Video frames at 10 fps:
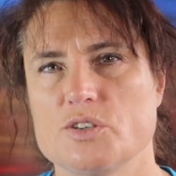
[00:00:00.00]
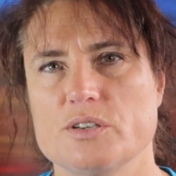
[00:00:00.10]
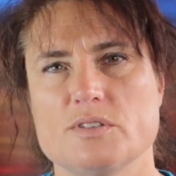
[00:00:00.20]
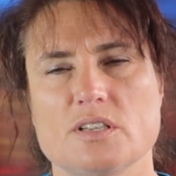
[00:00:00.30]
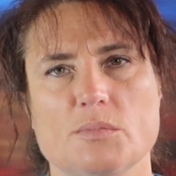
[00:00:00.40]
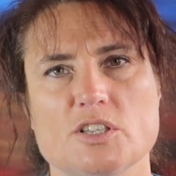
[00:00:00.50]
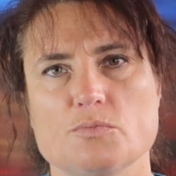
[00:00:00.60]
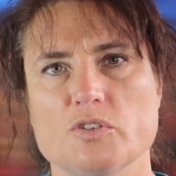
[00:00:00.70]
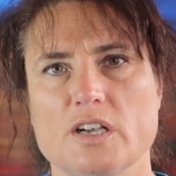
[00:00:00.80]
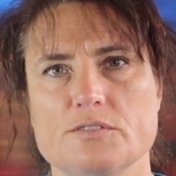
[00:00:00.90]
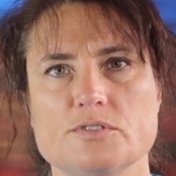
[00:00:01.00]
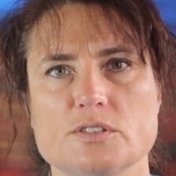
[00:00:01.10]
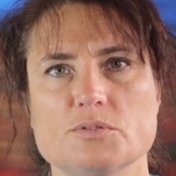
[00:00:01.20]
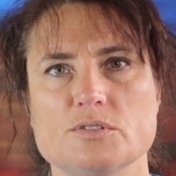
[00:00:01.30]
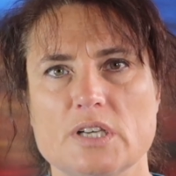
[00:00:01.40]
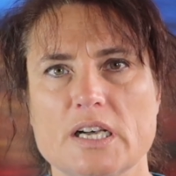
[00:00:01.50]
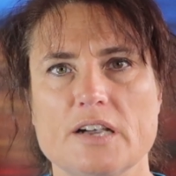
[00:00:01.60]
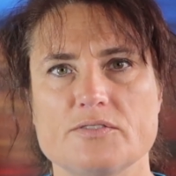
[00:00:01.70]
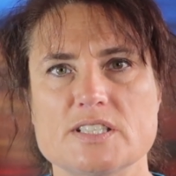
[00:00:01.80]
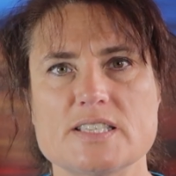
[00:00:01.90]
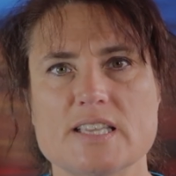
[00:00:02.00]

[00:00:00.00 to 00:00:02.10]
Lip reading: trip so much more comfortable, I have to